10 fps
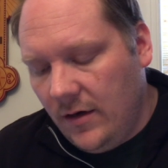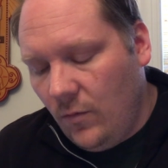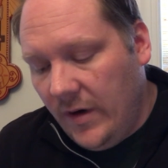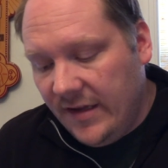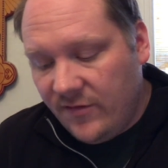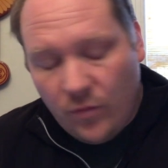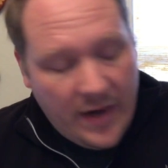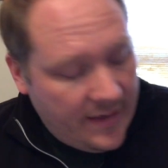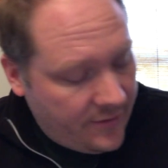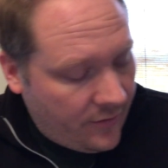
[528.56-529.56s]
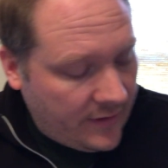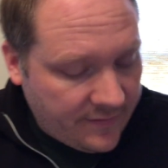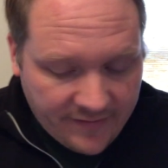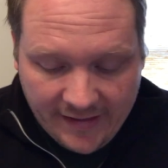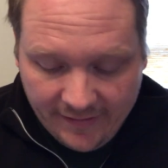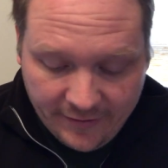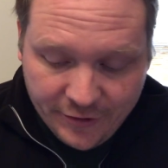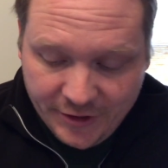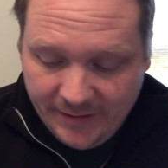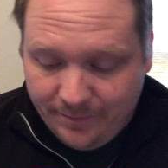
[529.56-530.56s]
when it's read during Divine
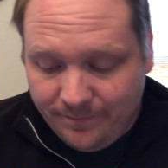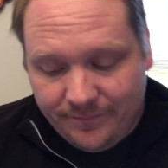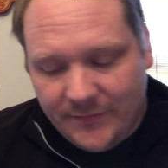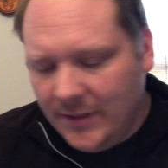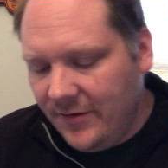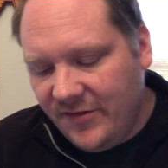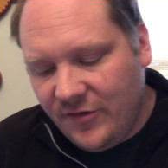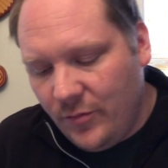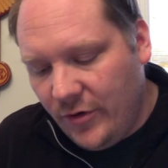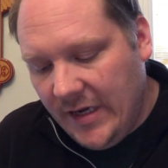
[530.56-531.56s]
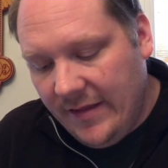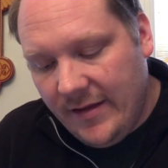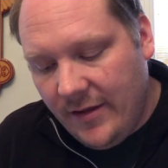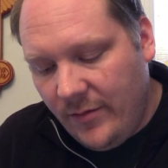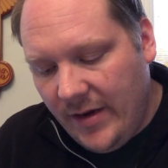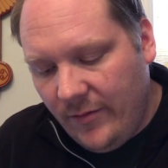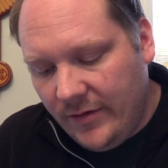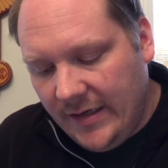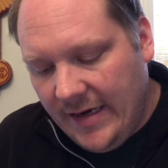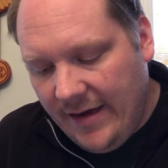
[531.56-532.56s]
Liturgy. Super neat. The other Bible
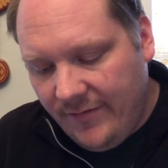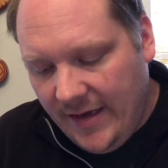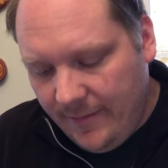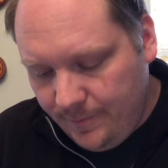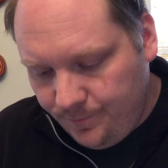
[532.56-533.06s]
didn't have that.